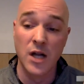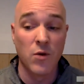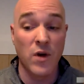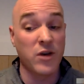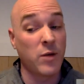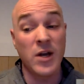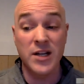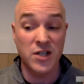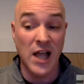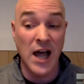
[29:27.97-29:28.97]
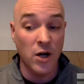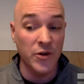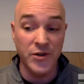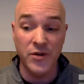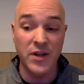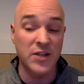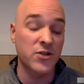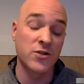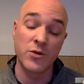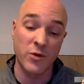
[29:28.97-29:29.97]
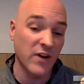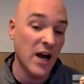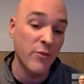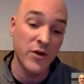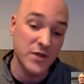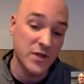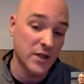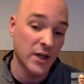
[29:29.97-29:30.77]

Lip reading: We have a community Slack also that's super vibrant.